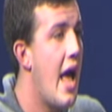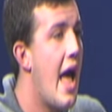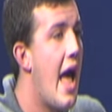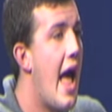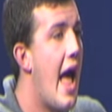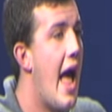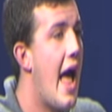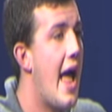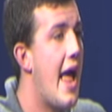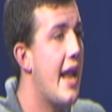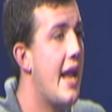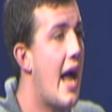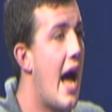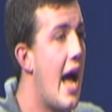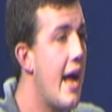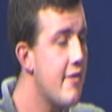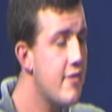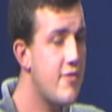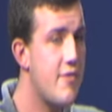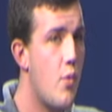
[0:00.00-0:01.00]
And
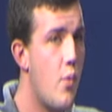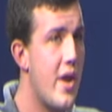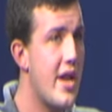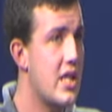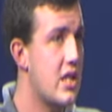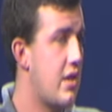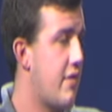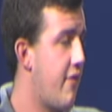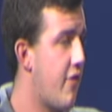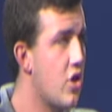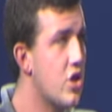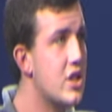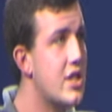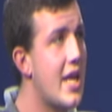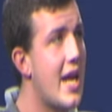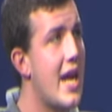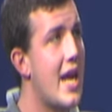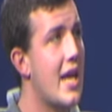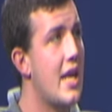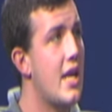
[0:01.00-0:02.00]
I've witnessed
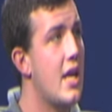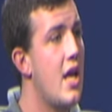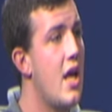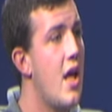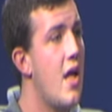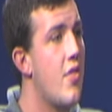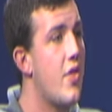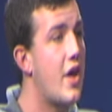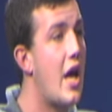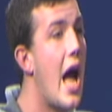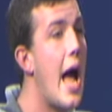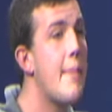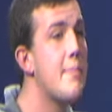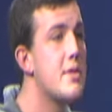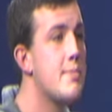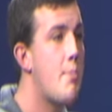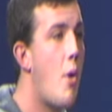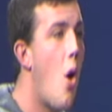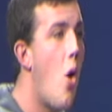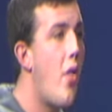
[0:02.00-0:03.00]
firsthand the cops
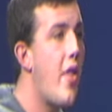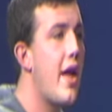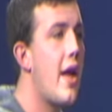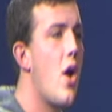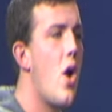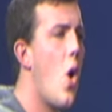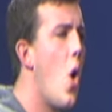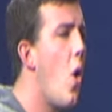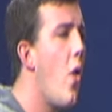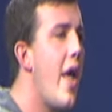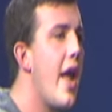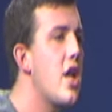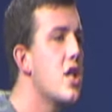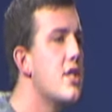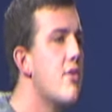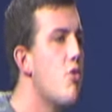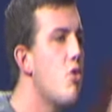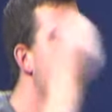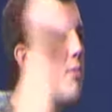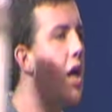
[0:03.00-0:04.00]
pulling whole handles
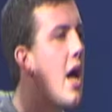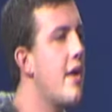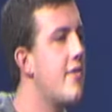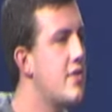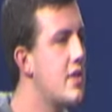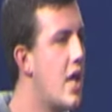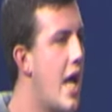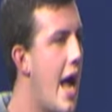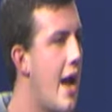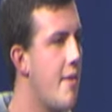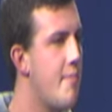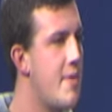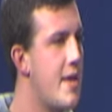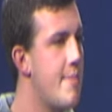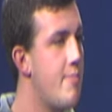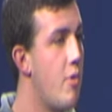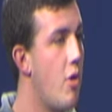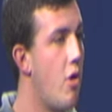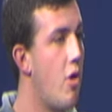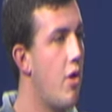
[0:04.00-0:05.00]
of Rubinoffs out of
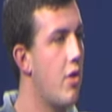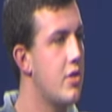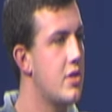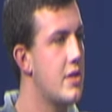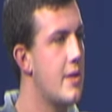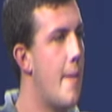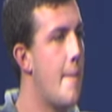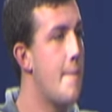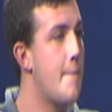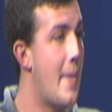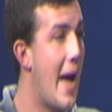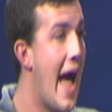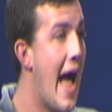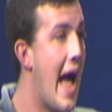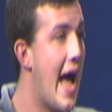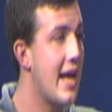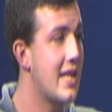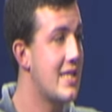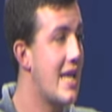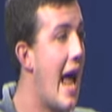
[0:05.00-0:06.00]
people's
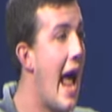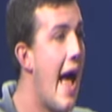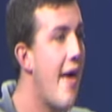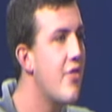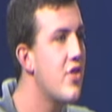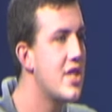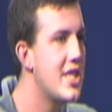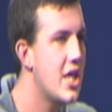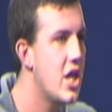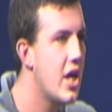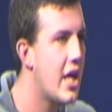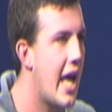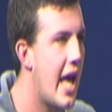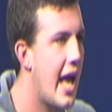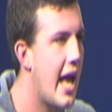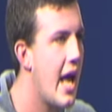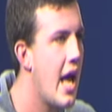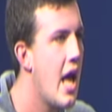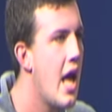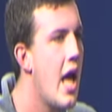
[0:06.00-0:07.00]
bags at the
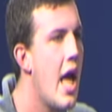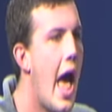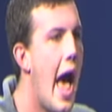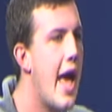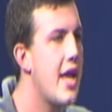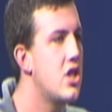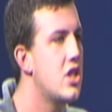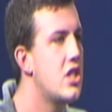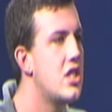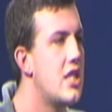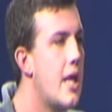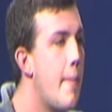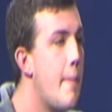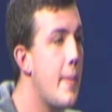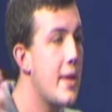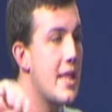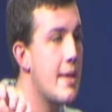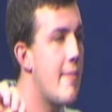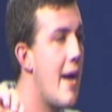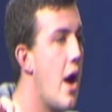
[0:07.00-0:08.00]
tailgate and just
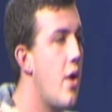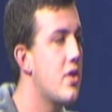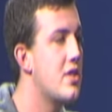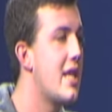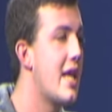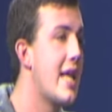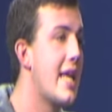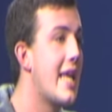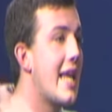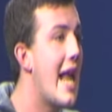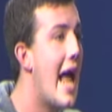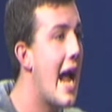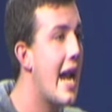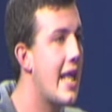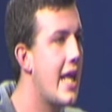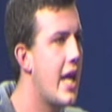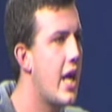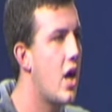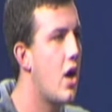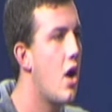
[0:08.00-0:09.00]
dumping them out and saying, get out of
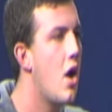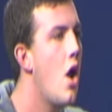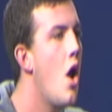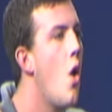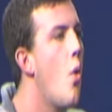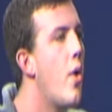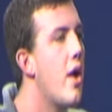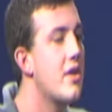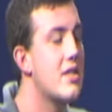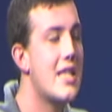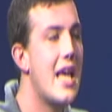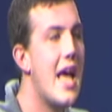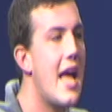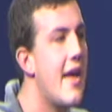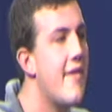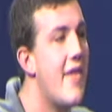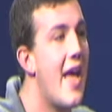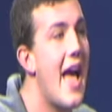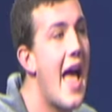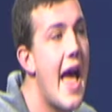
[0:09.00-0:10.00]
here. Whereas
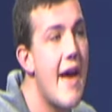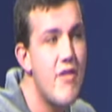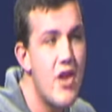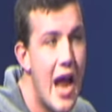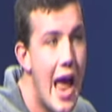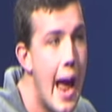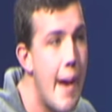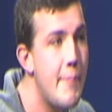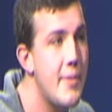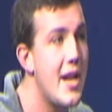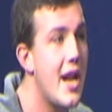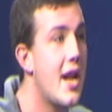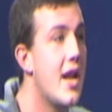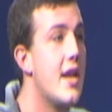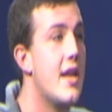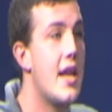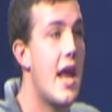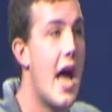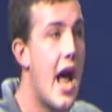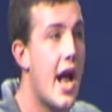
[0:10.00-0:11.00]
if that ever happened at a
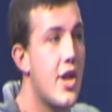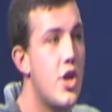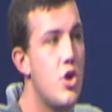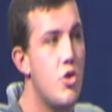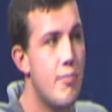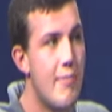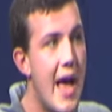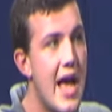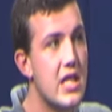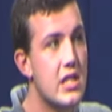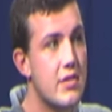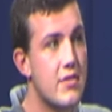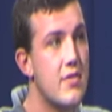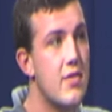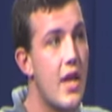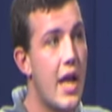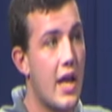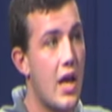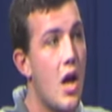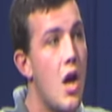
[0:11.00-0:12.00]
non-UMass
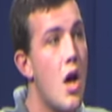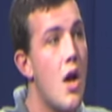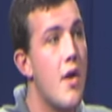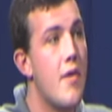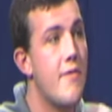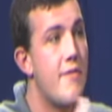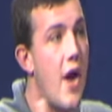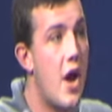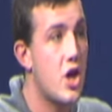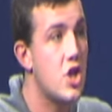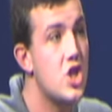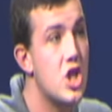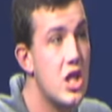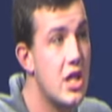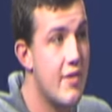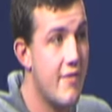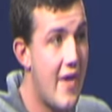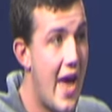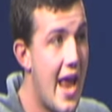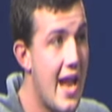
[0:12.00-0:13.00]
like functioned
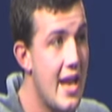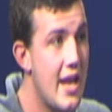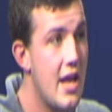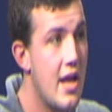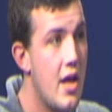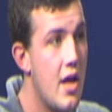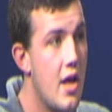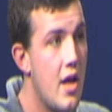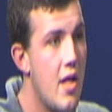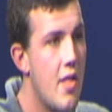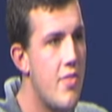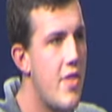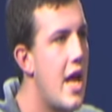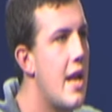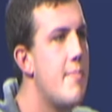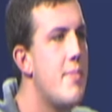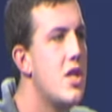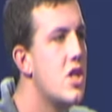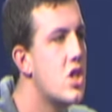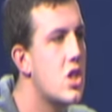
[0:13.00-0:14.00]
event, they'd
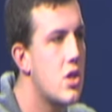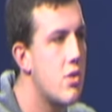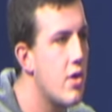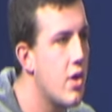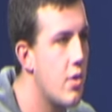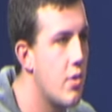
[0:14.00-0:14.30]
be screwed.